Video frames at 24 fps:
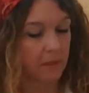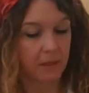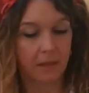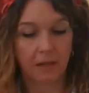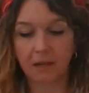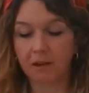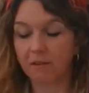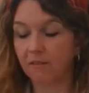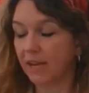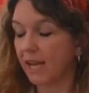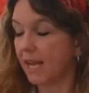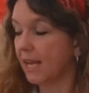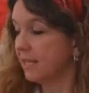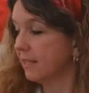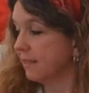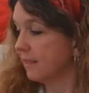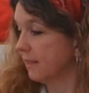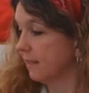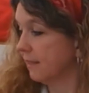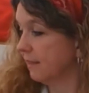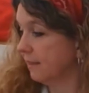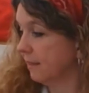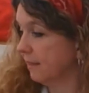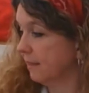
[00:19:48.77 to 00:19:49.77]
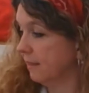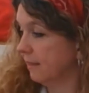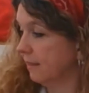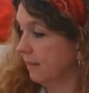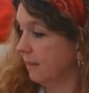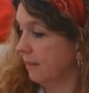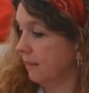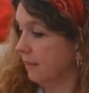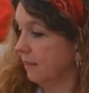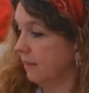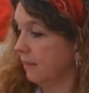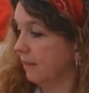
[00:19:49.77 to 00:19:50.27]
There he is,
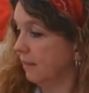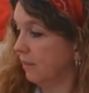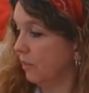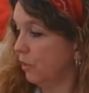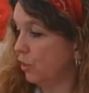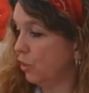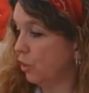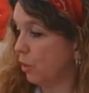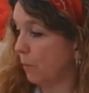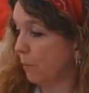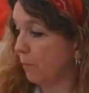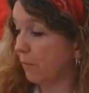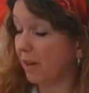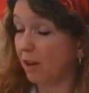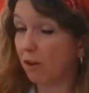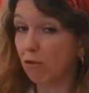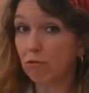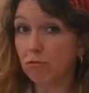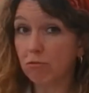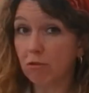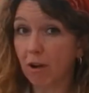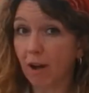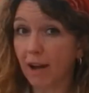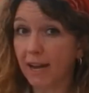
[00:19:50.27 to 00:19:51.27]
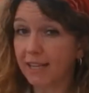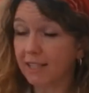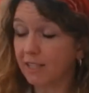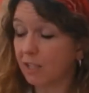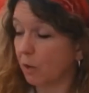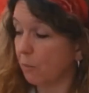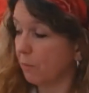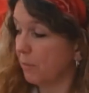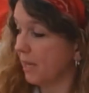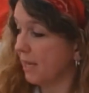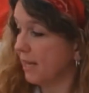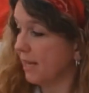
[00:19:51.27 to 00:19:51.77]
jumping right
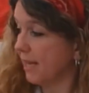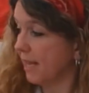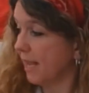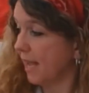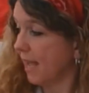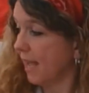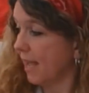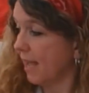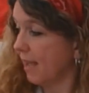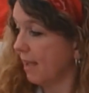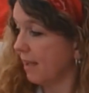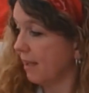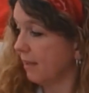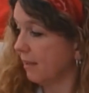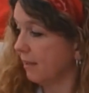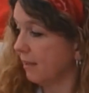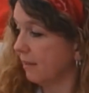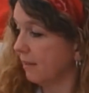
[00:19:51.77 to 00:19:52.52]
up in the air.